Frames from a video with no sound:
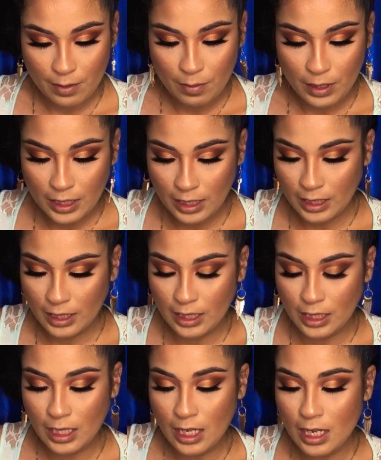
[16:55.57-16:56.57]
which is the
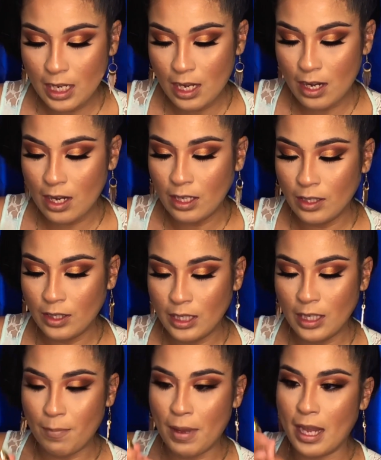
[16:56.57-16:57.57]
shade here. So this
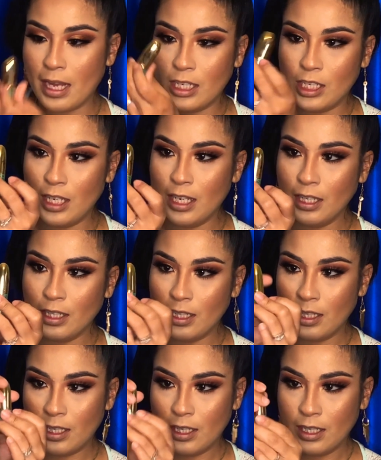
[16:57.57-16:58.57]
is the packaging.
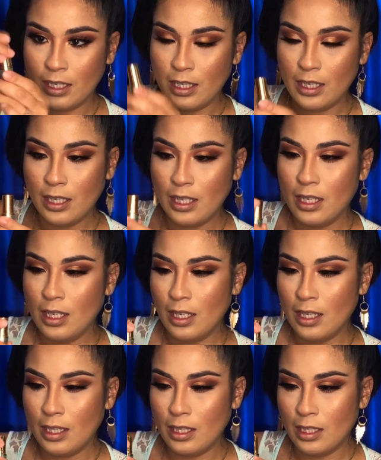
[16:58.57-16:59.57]

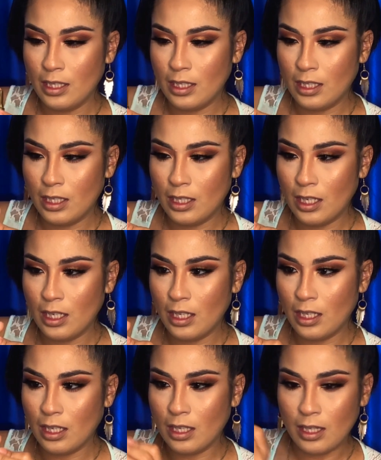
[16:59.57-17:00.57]
This is a shade
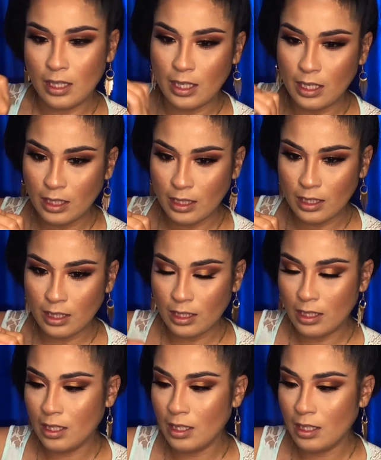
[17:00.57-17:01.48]
like this.